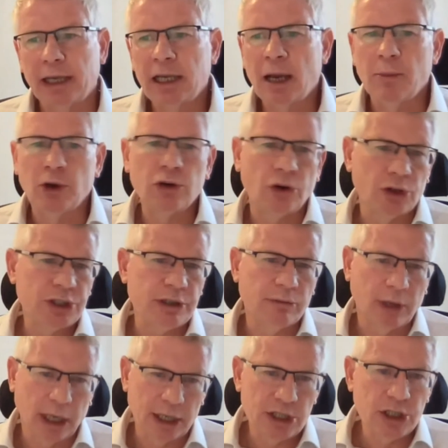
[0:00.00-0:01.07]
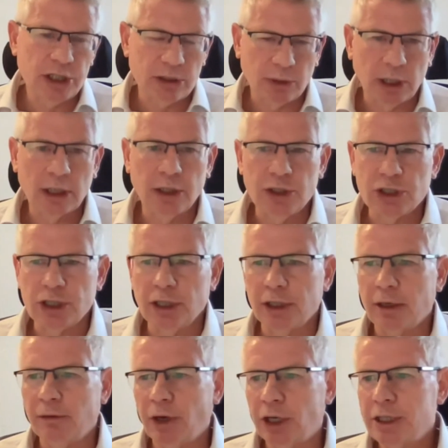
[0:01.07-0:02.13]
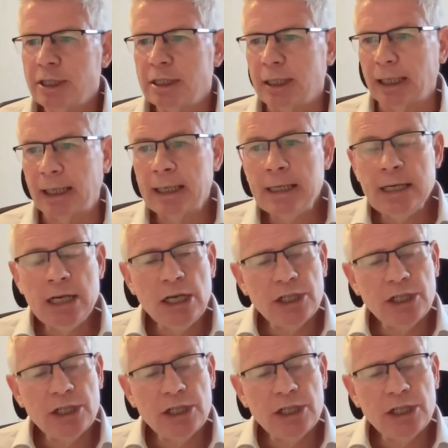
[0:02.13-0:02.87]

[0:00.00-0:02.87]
they come across in relation to inclusion and diversity.